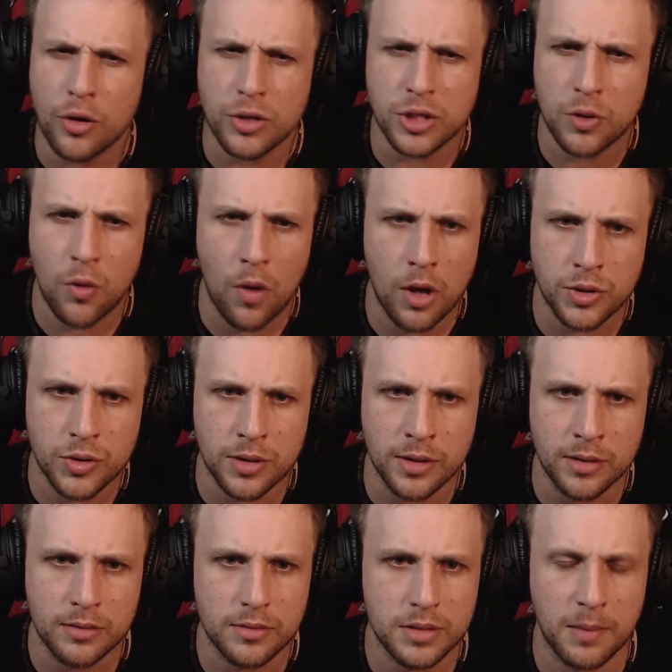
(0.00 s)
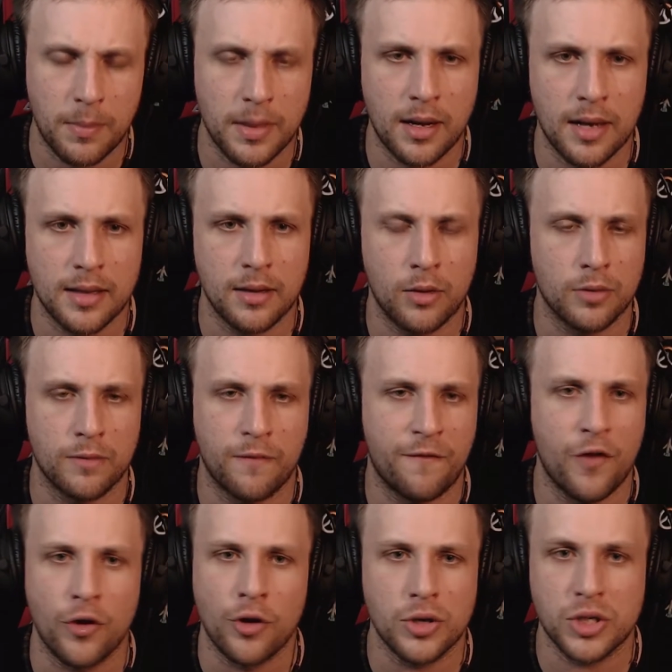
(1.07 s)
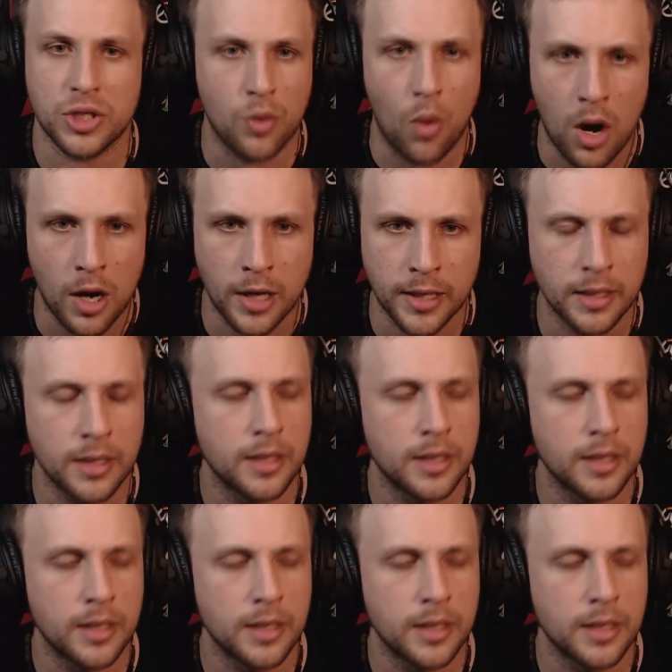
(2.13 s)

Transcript: Squadron, something like, or Inferno Squad.